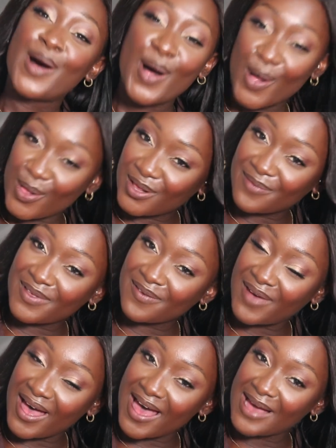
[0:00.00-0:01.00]
All of the
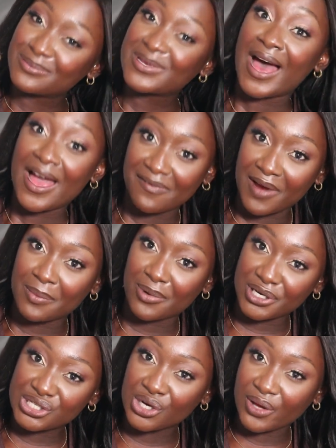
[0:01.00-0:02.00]
vibes, high
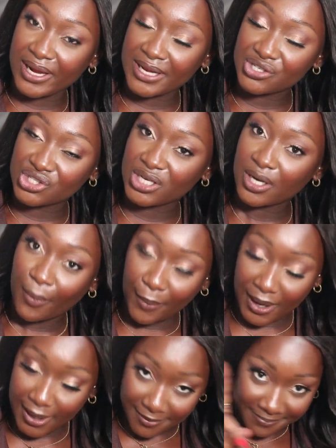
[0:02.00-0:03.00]
vibrational energy,
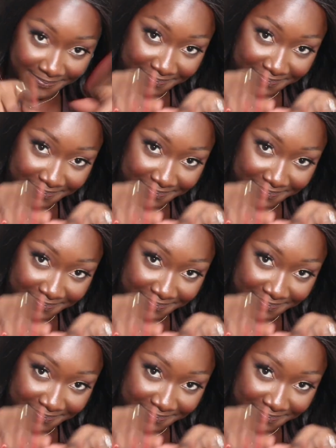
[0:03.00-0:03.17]
okay?